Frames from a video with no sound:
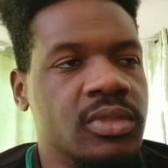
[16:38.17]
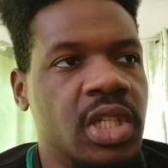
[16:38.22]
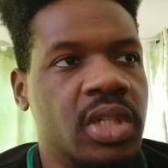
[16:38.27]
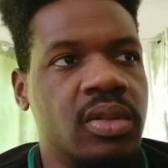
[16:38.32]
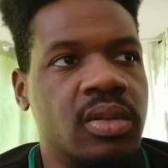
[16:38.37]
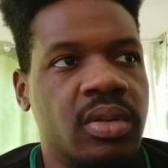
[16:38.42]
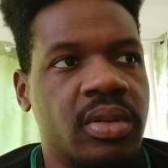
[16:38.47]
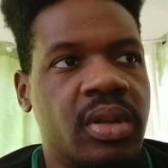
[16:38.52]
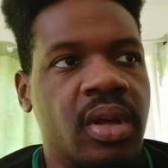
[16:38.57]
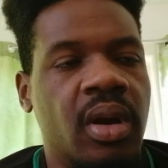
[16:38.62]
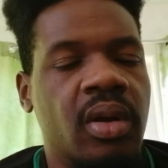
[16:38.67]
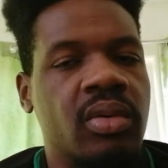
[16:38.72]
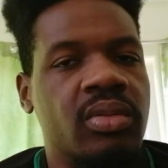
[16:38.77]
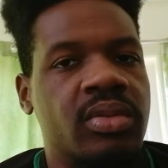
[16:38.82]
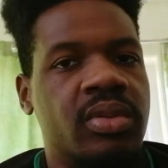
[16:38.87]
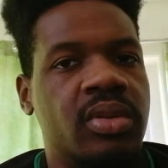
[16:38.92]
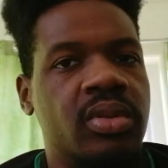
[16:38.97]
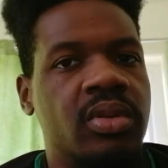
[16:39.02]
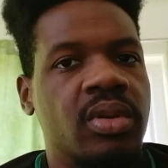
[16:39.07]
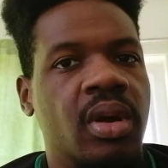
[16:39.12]
You know, they're
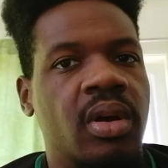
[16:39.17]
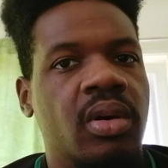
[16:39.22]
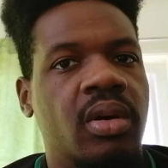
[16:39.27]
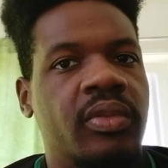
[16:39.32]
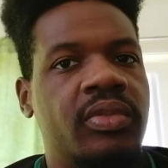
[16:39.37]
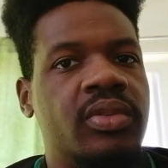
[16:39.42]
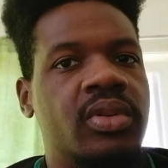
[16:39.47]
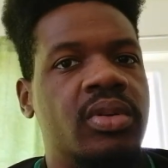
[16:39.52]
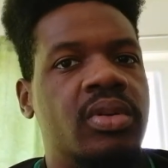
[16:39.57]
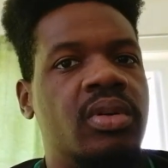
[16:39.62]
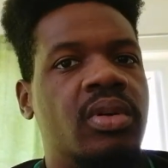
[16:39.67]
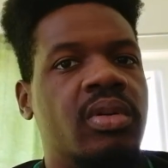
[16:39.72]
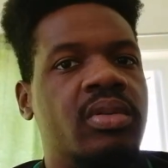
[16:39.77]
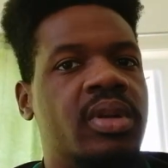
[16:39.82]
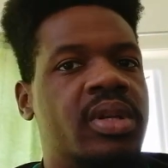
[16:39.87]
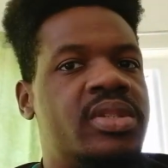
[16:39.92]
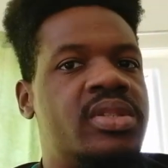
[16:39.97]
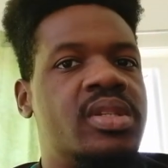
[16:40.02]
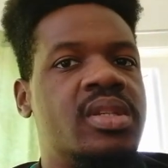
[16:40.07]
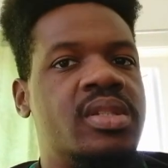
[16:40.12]
on, they're off to the
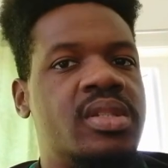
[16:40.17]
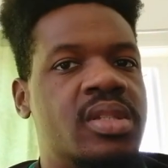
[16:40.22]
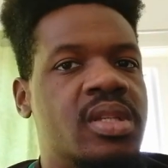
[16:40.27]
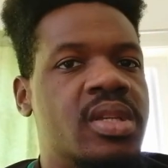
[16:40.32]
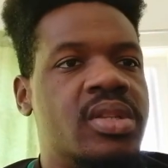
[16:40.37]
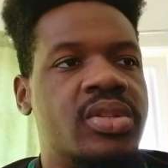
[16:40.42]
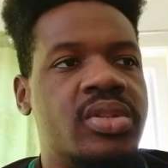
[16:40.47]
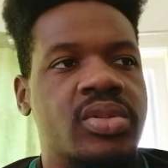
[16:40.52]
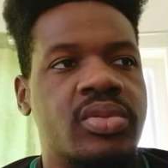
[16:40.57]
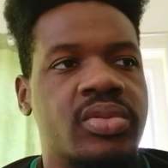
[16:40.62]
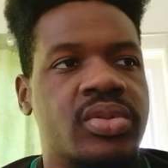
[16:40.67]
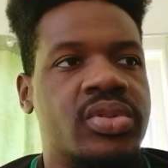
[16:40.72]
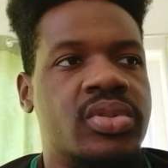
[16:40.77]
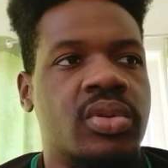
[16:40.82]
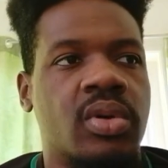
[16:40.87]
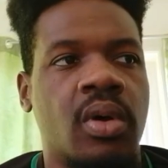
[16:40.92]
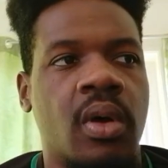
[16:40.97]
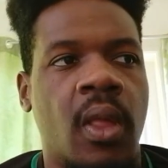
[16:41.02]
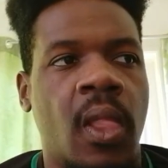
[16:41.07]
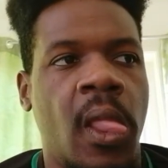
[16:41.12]
round of 16 too,
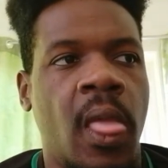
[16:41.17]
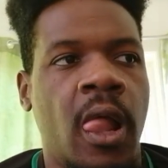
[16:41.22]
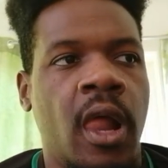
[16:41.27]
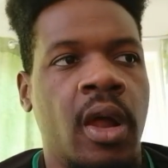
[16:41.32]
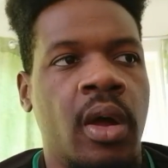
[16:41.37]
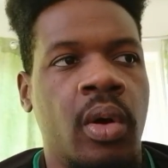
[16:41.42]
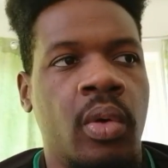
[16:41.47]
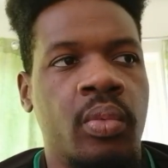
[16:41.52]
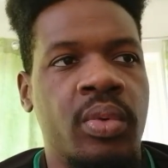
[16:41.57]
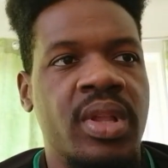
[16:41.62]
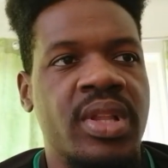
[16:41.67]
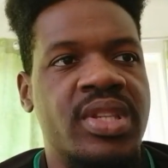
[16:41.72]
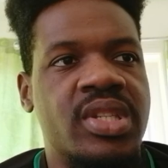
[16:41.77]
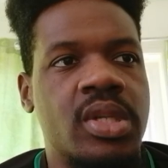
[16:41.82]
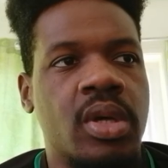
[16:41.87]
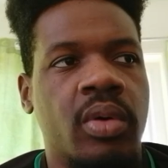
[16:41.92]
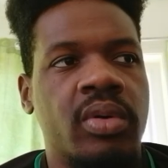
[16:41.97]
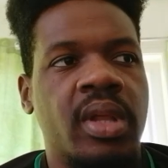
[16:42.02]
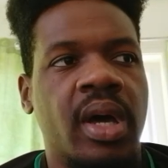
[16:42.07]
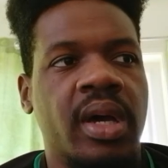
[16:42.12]
so we'll
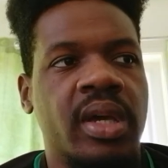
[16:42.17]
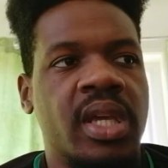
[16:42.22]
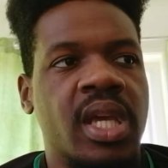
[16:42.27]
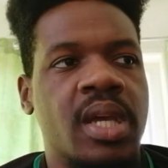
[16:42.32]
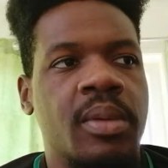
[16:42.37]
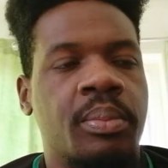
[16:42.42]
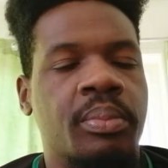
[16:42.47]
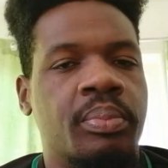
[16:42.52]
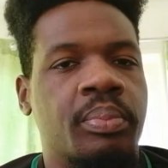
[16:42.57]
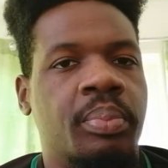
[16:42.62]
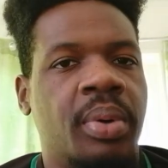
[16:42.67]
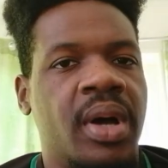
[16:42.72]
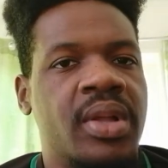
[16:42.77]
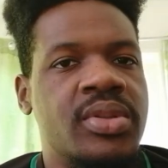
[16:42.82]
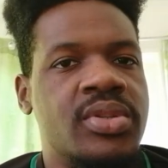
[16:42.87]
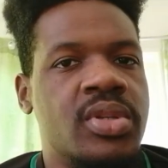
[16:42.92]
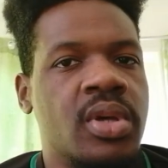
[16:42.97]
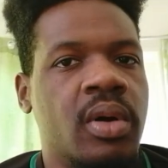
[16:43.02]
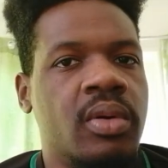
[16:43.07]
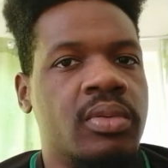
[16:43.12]
see how that game
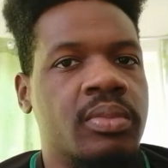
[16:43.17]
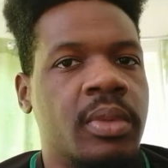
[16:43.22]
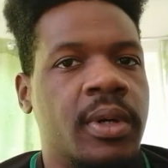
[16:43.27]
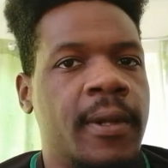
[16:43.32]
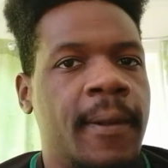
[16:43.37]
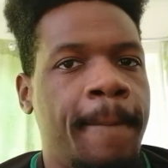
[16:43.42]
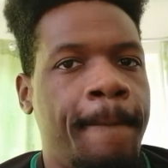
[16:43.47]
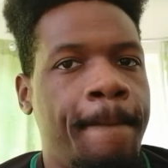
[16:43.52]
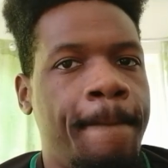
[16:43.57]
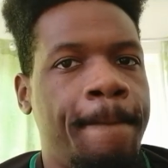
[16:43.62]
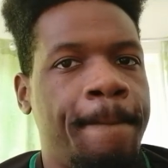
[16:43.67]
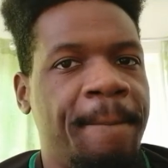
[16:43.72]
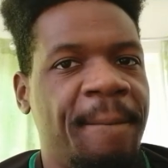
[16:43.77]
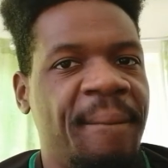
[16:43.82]
pans out, man.